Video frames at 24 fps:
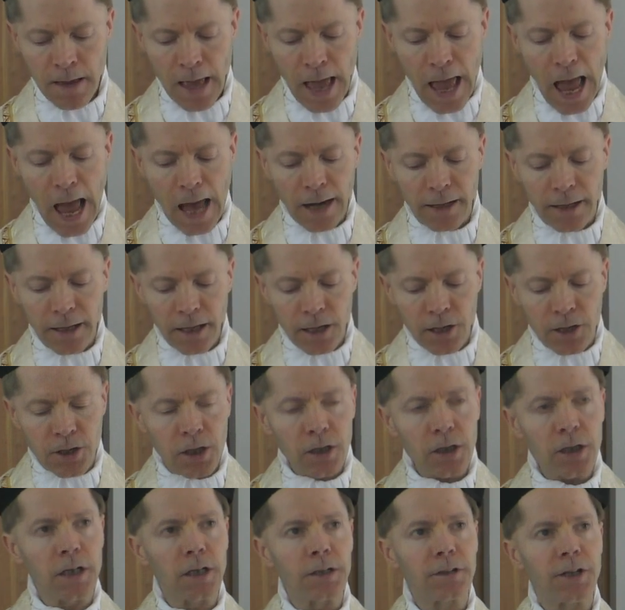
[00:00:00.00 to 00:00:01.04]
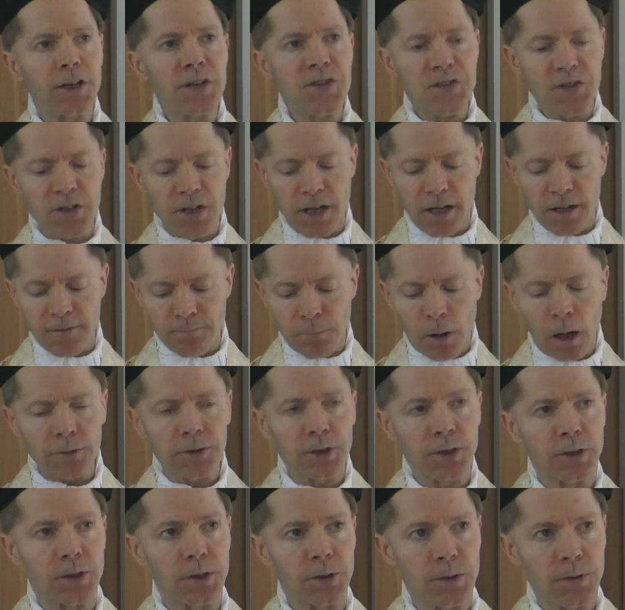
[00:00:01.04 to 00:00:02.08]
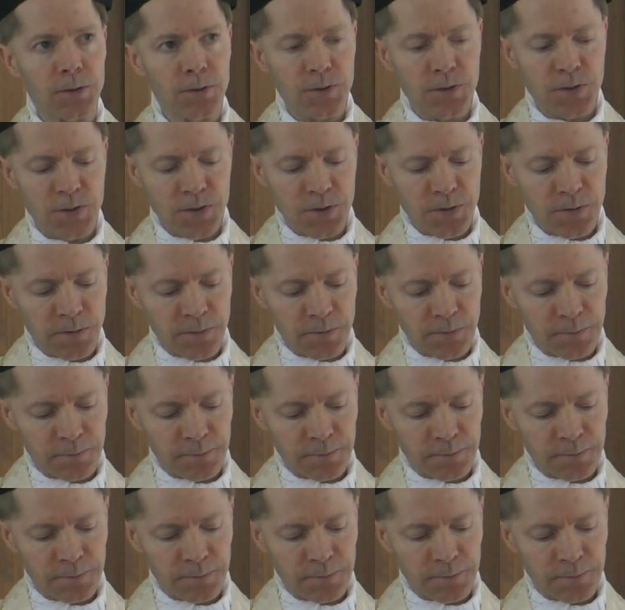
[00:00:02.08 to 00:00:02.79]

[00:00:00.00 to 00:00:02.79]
And he could deceive multitudes.